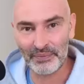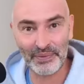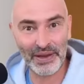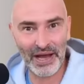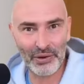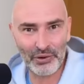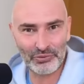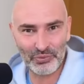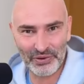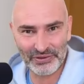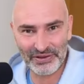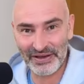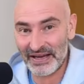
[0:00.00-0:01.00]
Hello
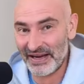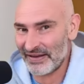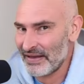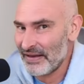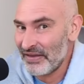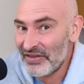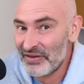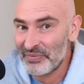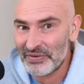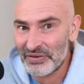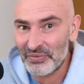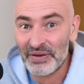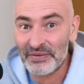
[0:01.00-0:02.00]
everyone, today I'd like to share
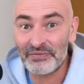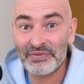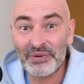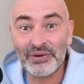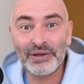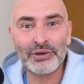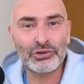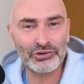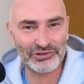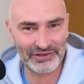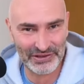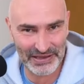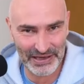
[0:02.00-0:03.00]
with you a very
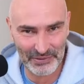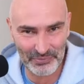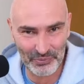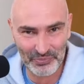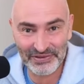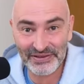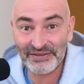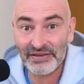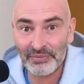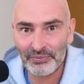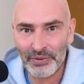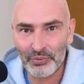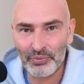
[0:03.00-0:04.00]
interesting game that was sent to
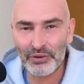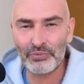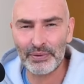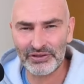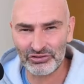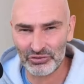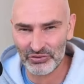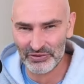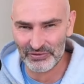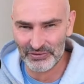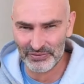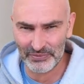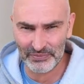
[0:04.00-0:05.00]
me by one of my
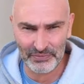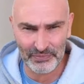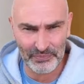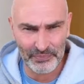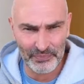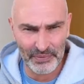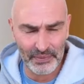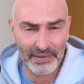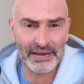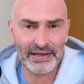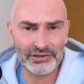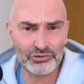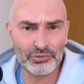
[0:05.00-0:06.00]
students.
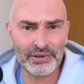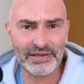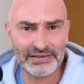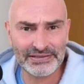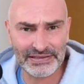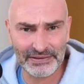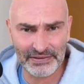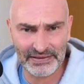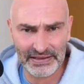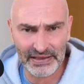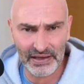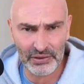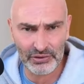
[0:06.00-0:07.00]
He is rated
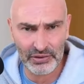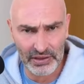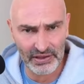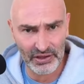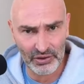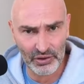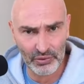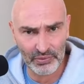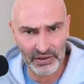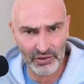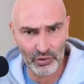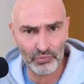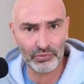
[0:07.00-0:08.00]
1700 ELO
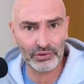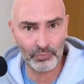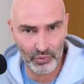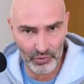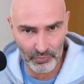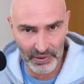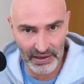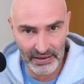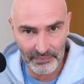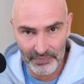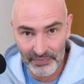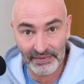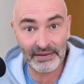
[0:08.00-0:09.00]
in over-the-board play,
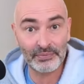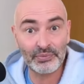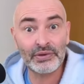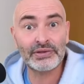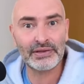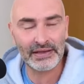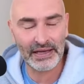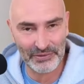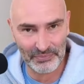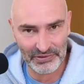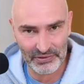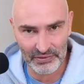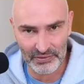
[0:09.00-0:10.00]
in-person
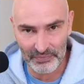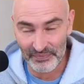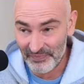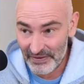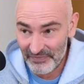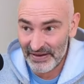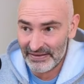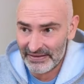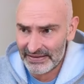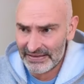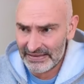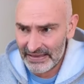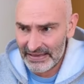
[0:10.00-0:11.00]
games. In fact,
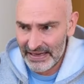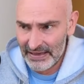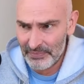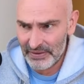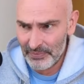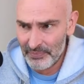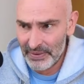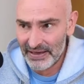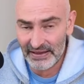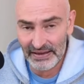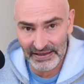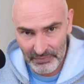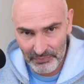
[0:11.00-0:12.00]
this is a game he
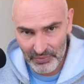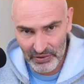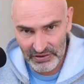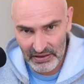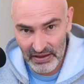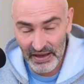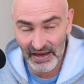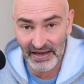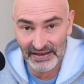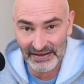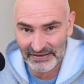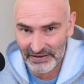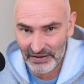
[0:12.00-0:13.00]
played in person
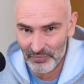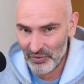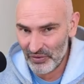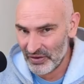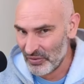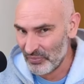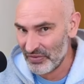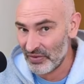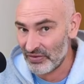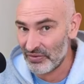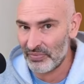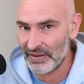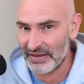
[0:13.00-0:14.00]
against an opponent who was
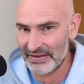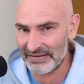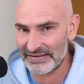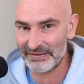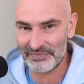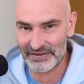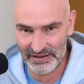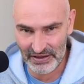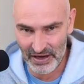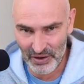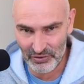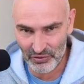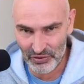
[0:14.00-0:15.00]
also rated
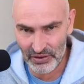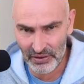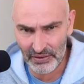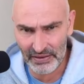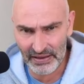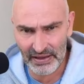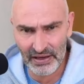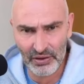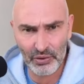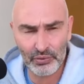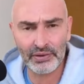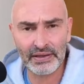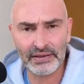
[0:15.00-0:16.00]
1700
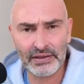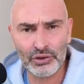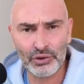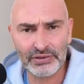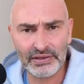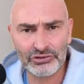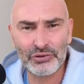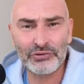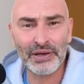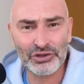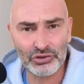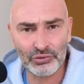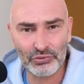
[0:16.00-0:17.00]
ELO in the context of
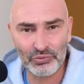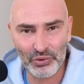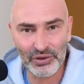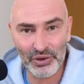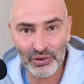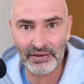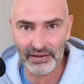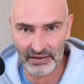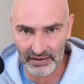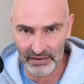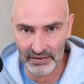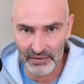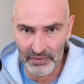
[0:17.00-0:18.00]
National for Adult.
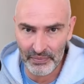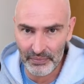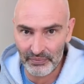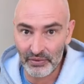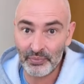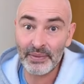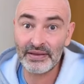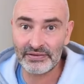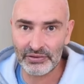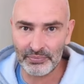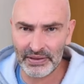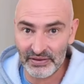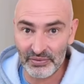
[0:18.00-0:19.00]
You might be
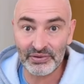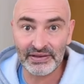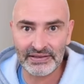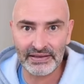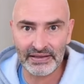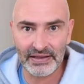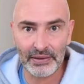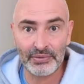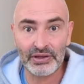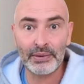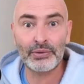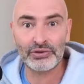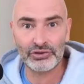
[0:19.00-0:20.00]
familiar with this interclub
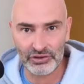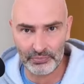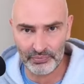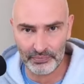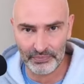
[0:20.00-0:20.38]
championship.